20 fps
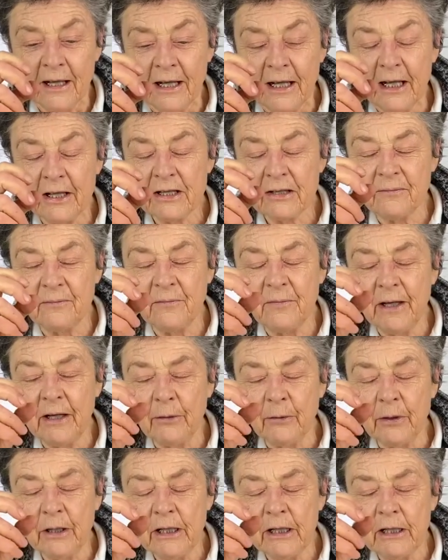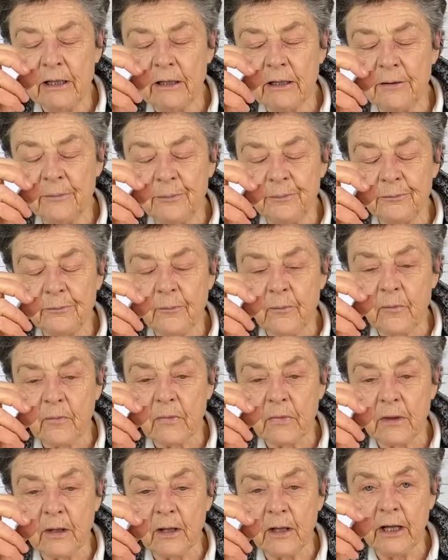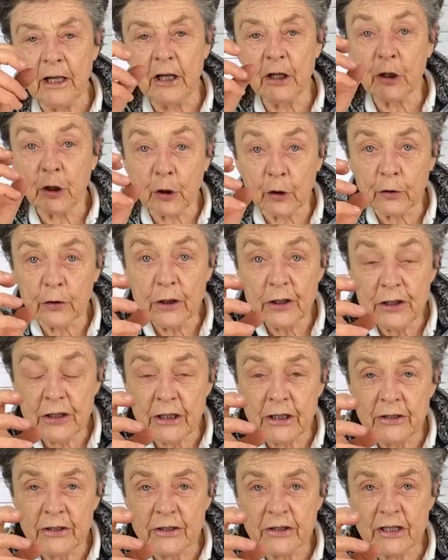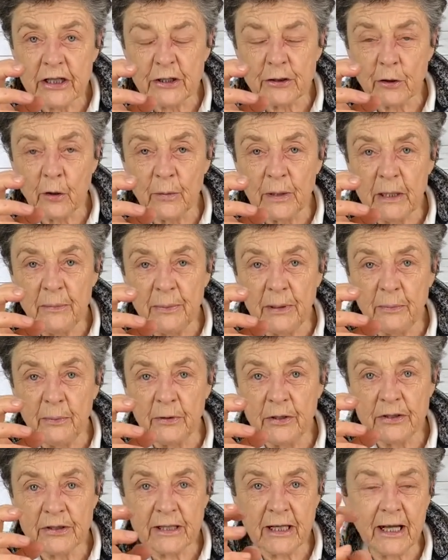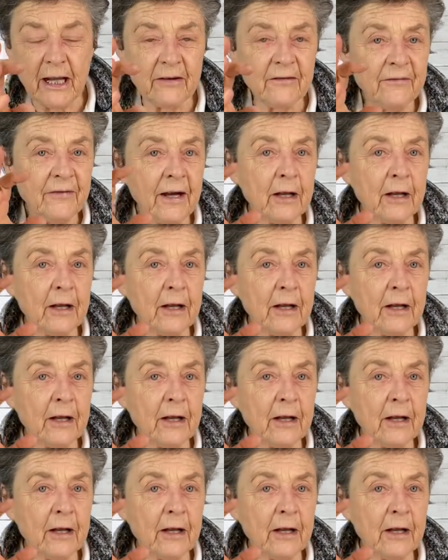it's very encouraging to see so many people that say, I